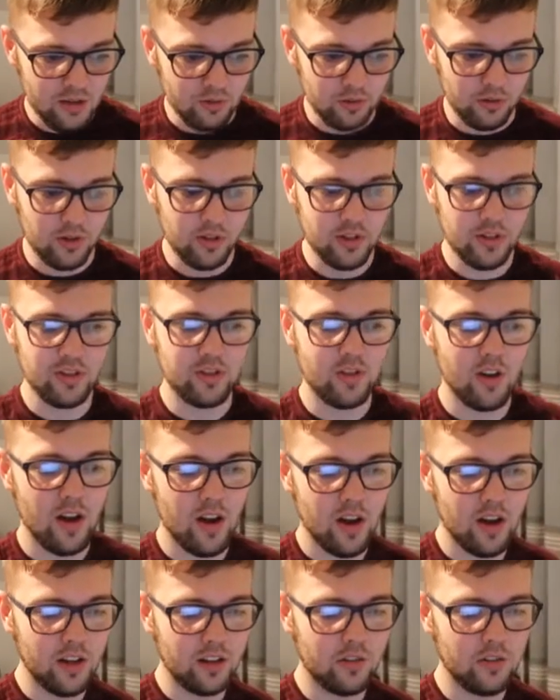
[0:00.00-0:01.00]
We're going to
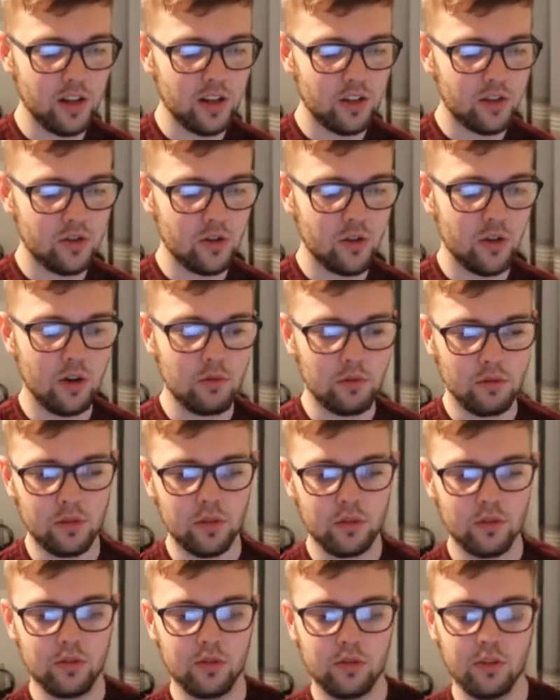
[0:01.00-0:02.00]
start at the very top, we're
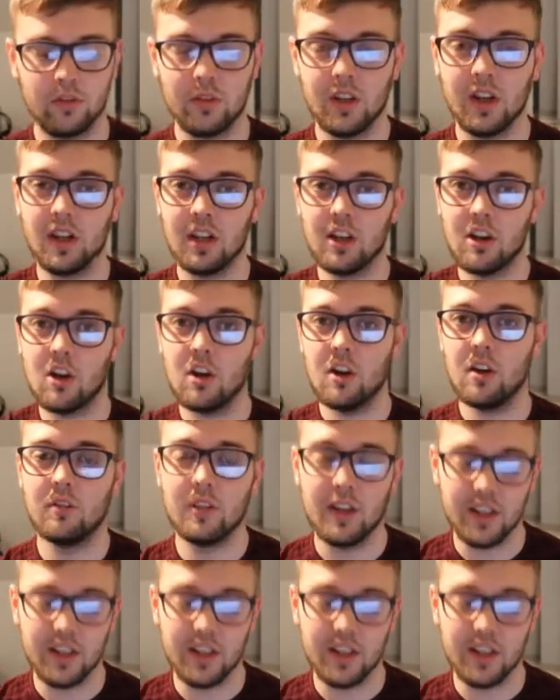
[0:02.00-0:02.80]
going to go to the very north.